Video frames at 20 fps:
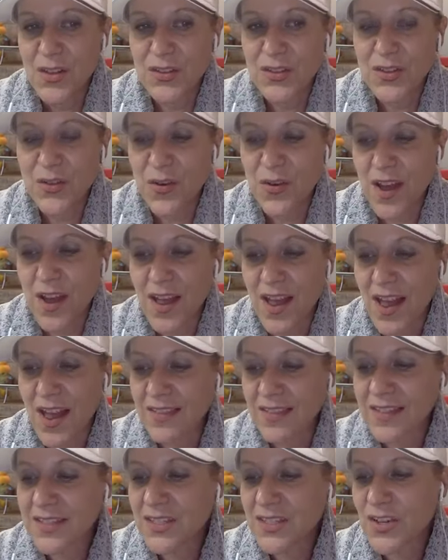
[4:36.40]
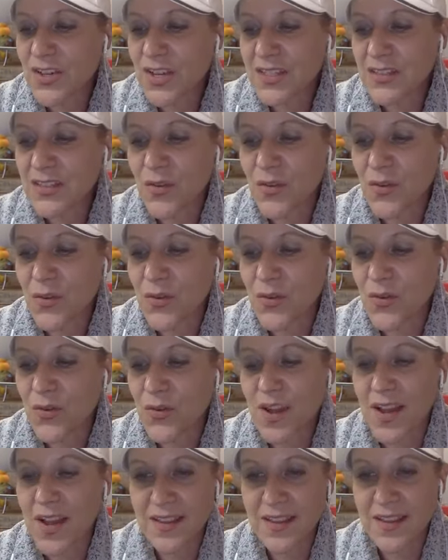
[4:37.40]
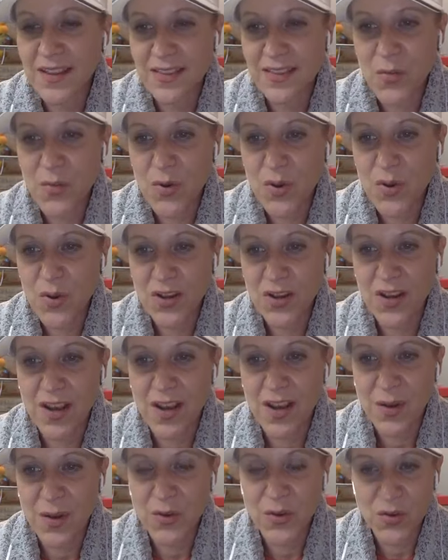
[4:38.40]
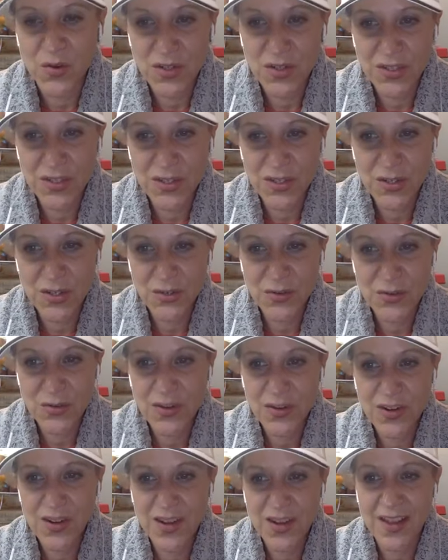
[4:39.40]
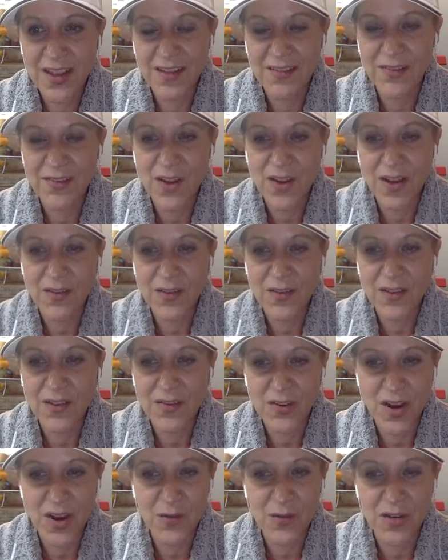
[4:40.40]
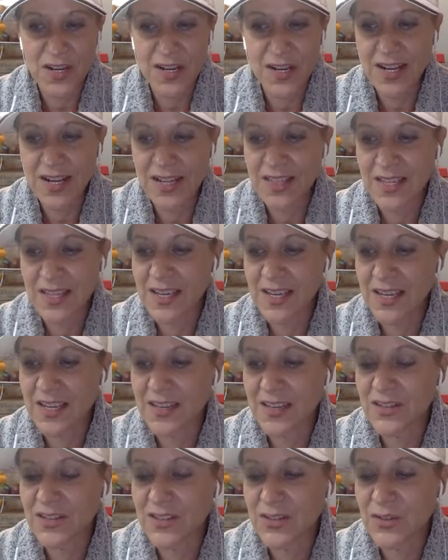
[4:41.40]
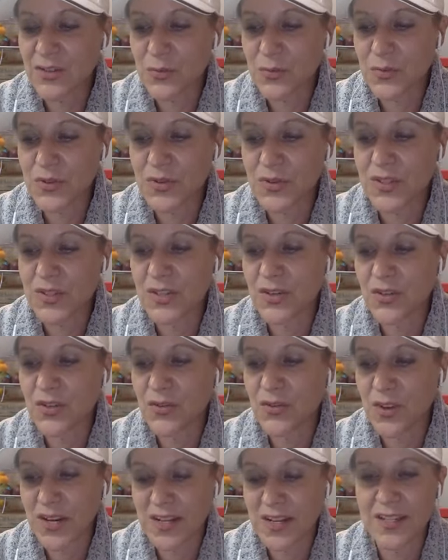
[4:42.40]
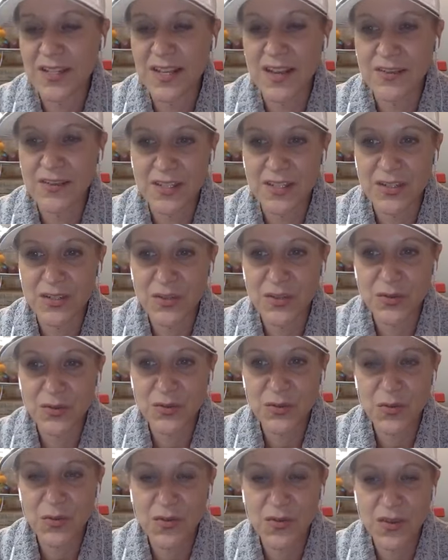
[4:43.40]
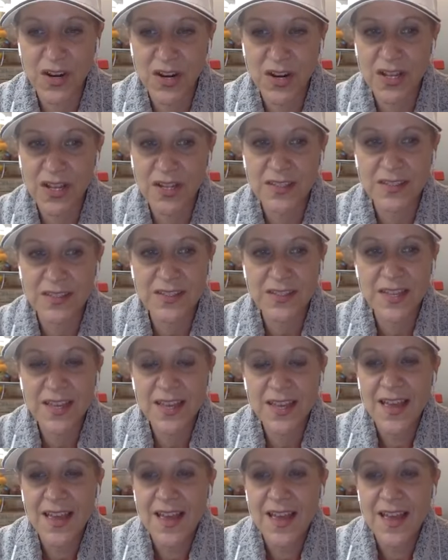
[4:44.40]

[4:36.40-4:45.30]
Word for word: So I highly suggest go get the book um, You versus You if you haven't if you're not reading anything. It is really great and dives into those 12 areas.